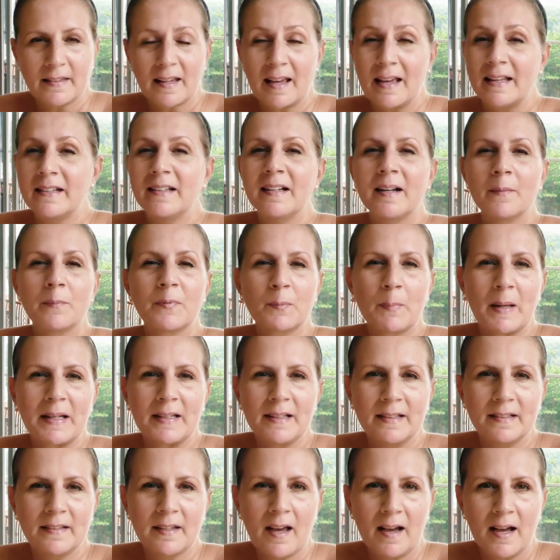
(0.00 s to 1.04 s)
I ended up
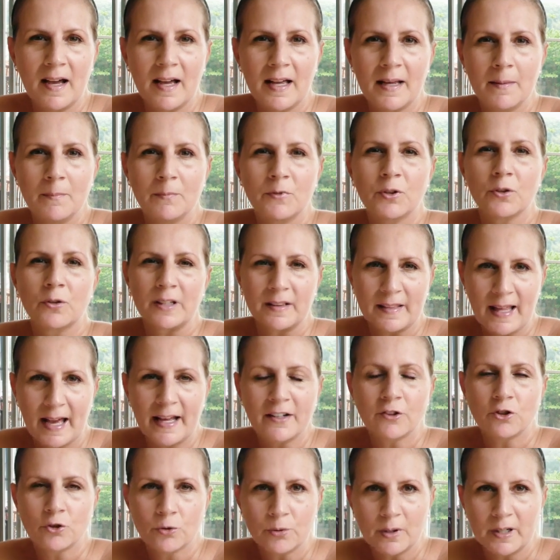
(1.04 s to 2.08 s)
spending time during
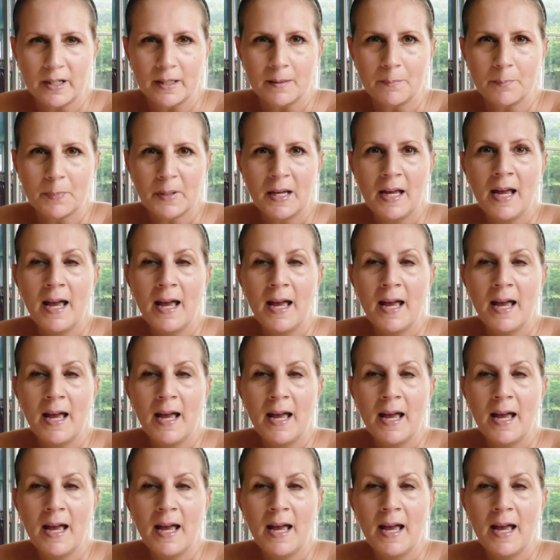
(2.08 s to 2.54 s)
that trip,